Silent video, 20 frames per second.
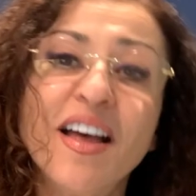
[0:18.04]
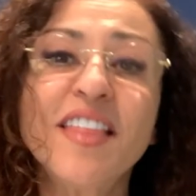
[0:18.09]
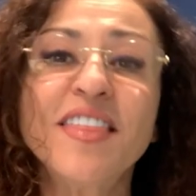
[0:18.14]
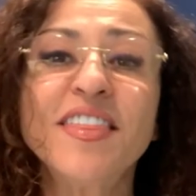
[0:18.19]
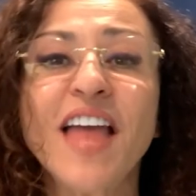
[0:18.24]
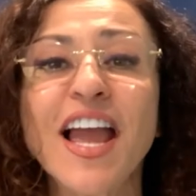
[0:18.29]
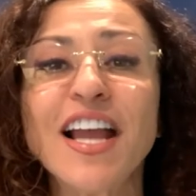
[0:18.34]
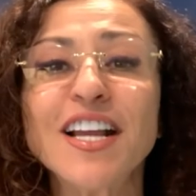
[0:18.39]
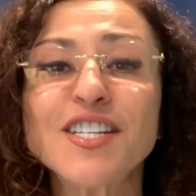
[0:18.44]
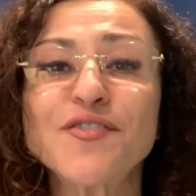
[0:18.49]

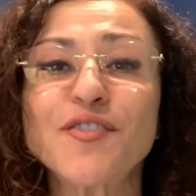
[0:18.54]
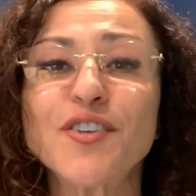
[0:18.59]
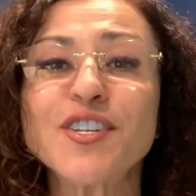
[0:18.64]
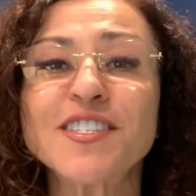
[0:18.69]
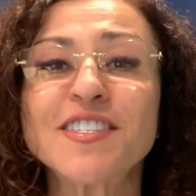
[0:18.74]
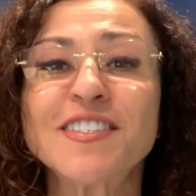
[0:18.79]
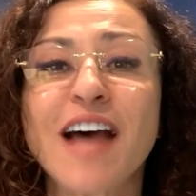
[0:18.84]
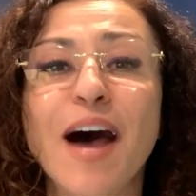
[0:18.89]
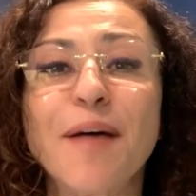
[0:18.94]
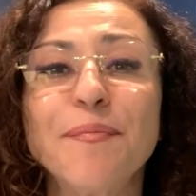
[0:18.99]
Thanks for
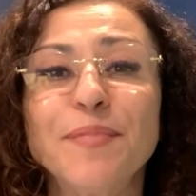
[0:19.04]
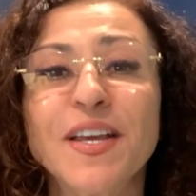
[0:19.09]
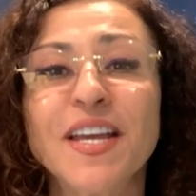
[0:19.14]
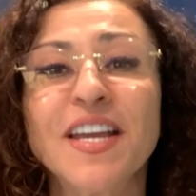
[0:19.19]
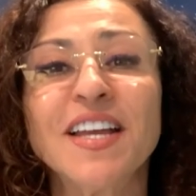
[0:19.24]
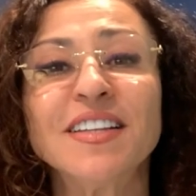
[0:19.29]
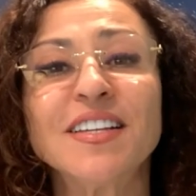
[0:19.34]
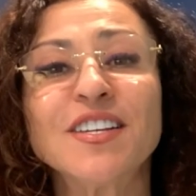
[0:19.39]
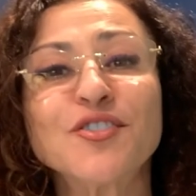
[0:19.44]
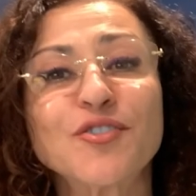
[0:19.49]

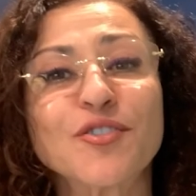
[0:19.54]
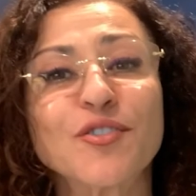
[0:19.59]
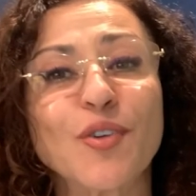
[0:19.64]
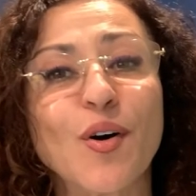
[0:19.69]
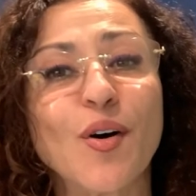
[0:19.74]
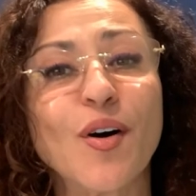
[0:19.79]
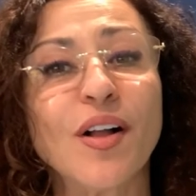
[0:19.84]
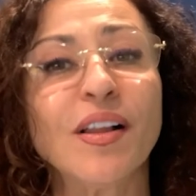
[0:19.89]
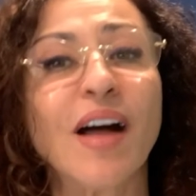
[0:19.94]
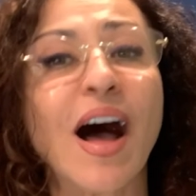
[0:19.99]
stopping the
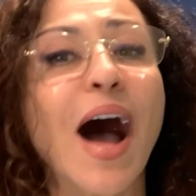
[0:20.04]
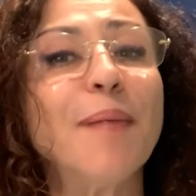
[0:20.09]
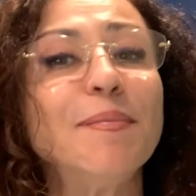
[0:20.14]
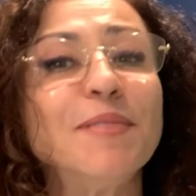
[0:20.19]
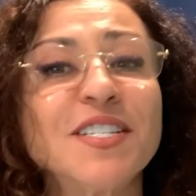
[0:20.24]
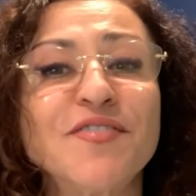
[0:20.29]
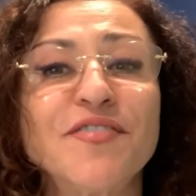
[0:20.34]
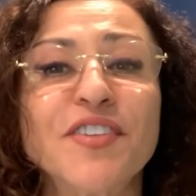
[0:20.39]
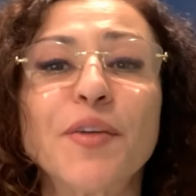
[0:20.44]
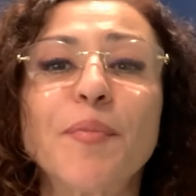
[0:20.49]
scroll. I'm
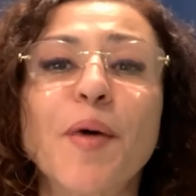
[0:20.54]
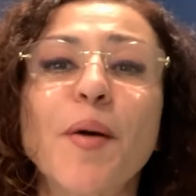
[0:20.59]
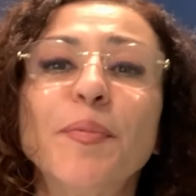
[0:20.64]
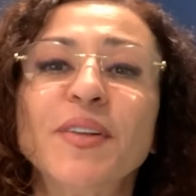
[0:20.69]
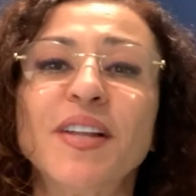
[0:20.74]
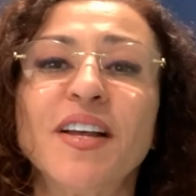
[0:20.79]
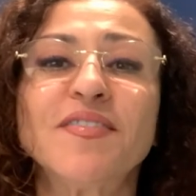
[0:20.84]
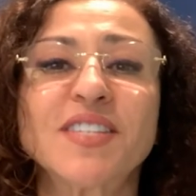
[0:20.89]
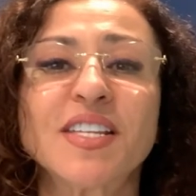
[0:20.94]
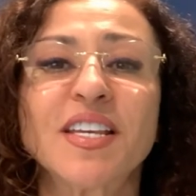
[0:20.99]
Esphir
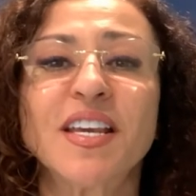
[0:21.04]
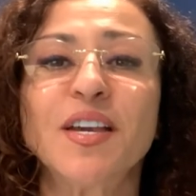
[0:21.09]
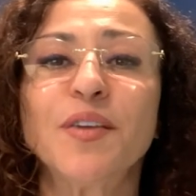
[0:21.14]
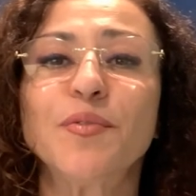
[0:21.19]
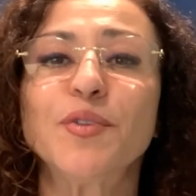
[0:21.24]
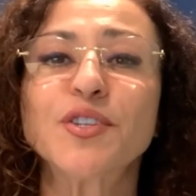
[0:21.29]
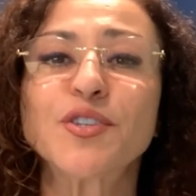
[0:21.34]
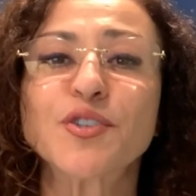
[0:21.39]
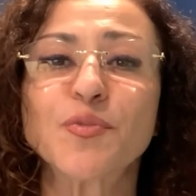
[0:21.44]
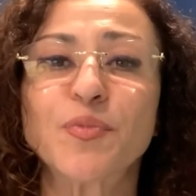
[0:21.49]
Popilevsky
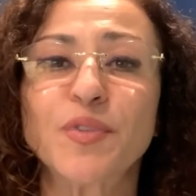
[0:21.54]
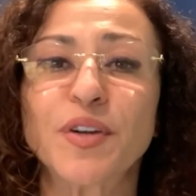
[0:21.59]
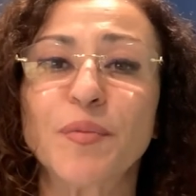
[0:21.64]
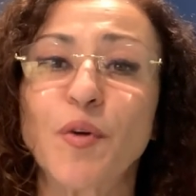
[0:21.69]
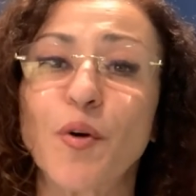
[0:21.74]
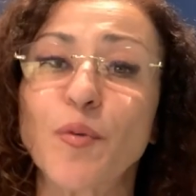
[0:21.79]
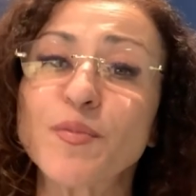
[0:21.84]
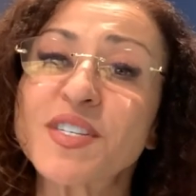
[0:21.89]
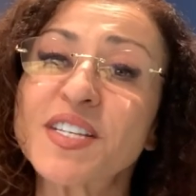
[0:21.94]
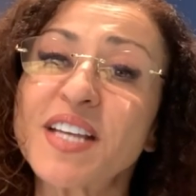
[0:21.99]
with Supreme
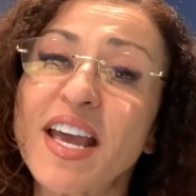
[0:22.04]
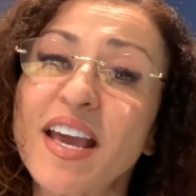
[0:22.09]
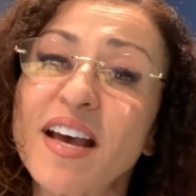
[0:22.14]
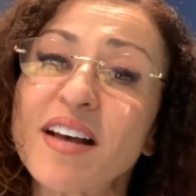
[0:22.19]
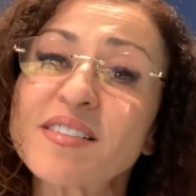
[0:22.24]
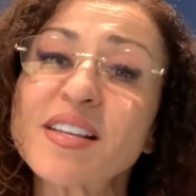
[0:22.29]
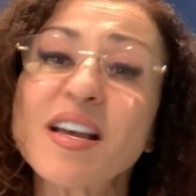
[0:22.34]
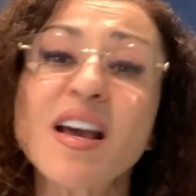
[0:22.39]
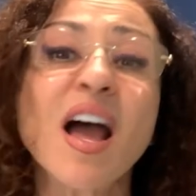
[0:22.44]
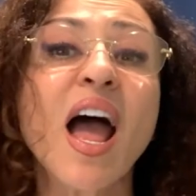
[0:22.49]
Home
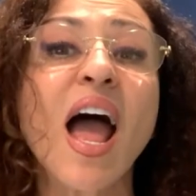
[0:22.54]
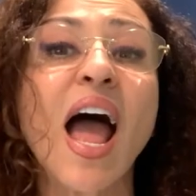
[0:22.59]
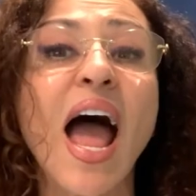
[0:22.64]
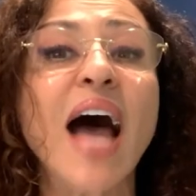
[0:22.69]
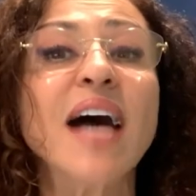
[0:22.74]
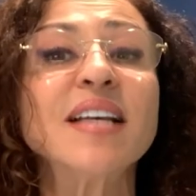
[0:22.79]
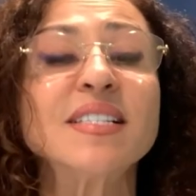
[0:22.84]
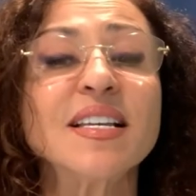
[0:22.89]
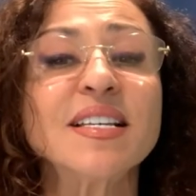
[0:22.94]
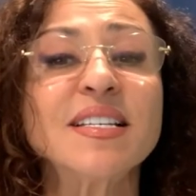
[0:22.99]
Sales.
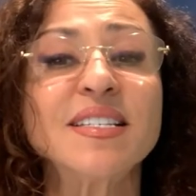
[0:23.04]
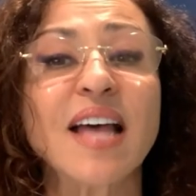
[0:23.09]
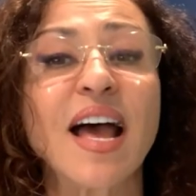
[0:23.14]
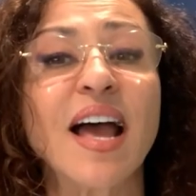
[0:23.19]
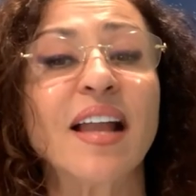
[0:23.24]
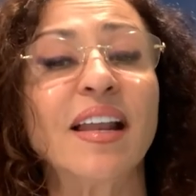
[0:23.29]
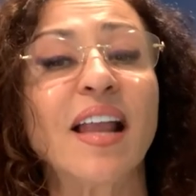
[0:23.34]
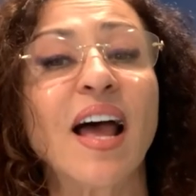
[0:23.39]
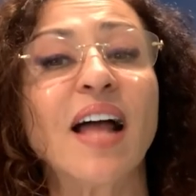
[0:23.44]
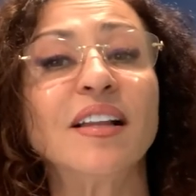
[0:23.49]
As a
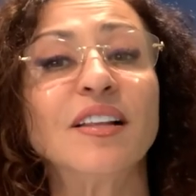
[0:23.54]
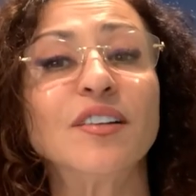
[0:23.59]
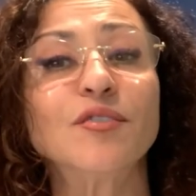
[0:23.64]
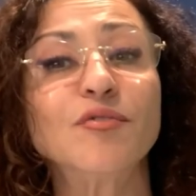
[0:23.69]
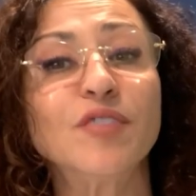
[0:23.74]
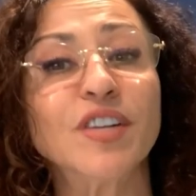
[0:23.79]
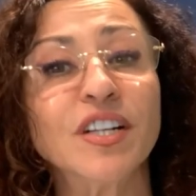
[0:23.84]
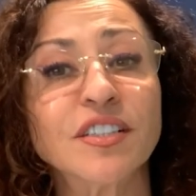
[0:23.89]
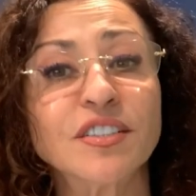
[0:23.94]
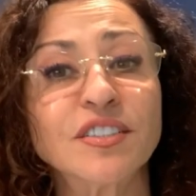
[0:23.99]
Staten
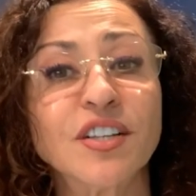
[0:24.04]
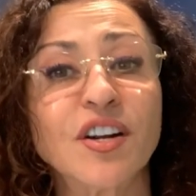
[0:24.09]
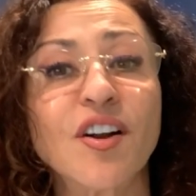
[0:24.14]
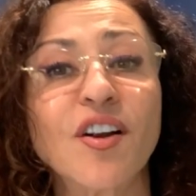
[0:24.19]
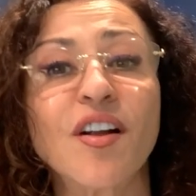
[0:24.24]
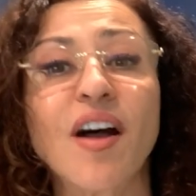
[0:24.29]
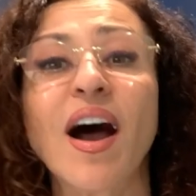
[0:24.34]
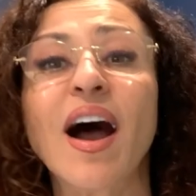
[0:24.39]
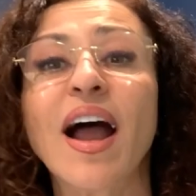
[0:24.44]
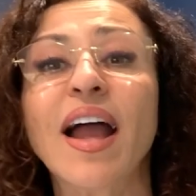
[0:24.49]
Island
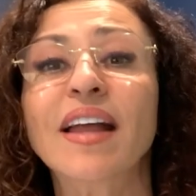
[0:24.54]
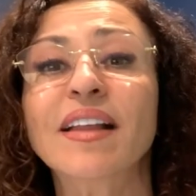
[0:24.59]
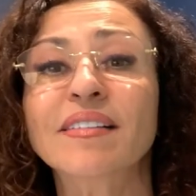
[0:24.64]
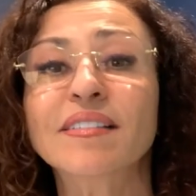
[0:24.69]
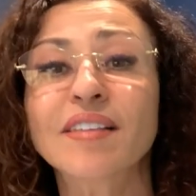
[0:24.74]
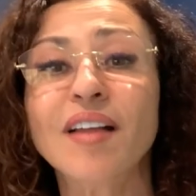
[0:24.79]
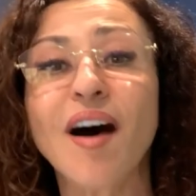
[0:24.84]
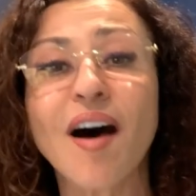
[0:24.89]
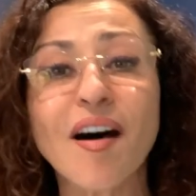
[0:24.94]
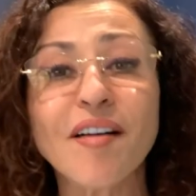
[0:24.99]
realtor, I
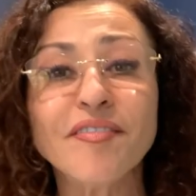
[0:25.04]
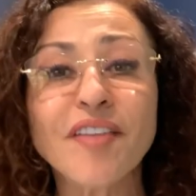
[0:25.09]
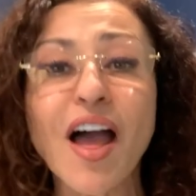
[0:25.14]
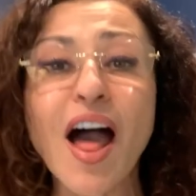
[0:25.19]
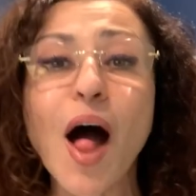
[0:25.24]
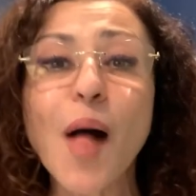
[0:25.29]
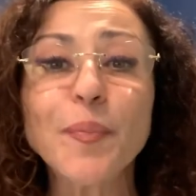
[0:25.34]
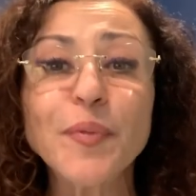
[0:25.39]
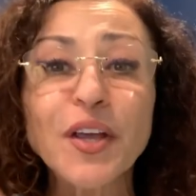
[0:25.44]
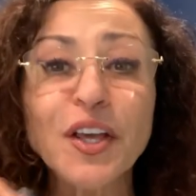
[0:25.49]
love
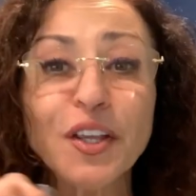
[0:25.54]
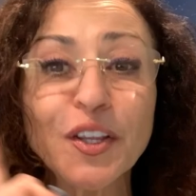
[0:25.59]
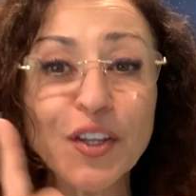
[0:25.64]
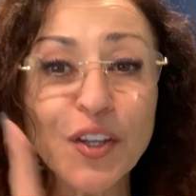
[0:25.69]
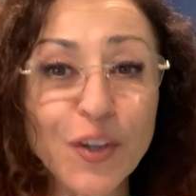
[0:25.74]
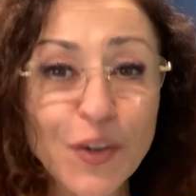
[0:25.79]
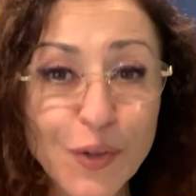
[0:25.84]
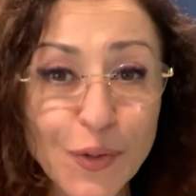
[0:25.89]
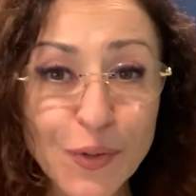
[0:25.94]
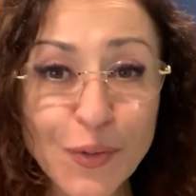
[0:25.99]
helping
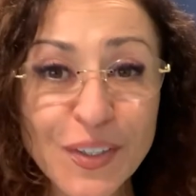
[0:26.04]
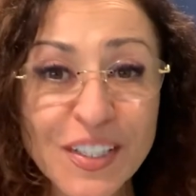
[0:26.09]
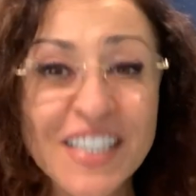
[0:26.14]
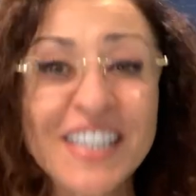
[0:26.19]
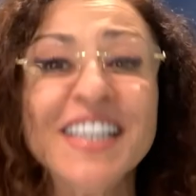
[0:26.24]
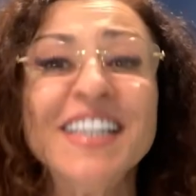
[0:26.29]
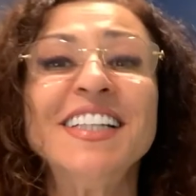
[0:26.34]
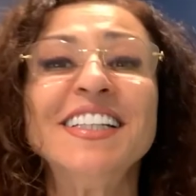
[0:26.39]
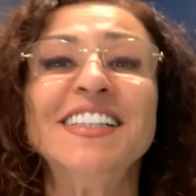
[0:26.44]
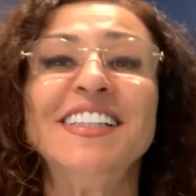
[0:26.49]
you
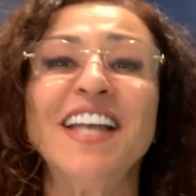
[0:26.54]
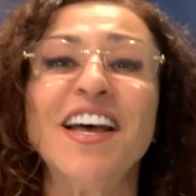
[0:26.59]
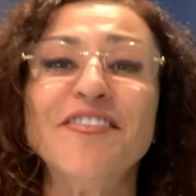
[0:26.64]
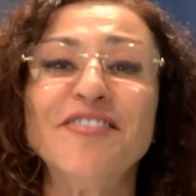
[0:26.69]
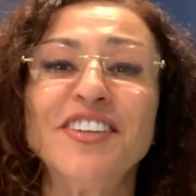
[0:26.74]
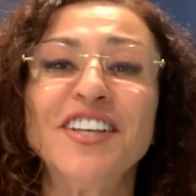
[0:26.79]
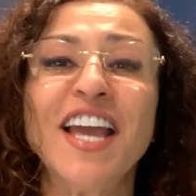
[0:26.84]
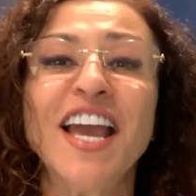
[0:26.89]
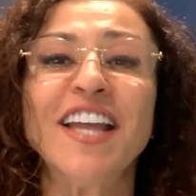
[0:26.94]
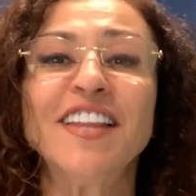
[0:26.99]

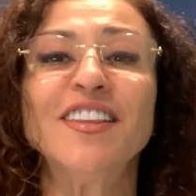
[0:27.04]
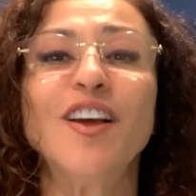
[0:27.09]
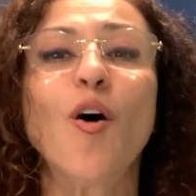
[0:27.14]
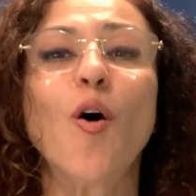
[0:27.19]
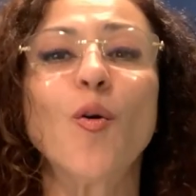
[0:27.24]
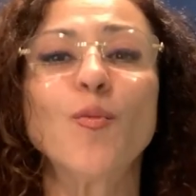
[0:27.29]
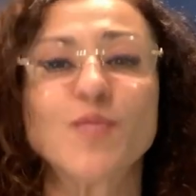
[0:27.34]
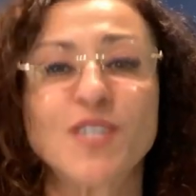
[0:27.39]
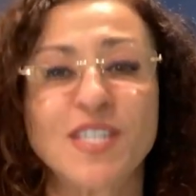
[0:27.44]
navigate the home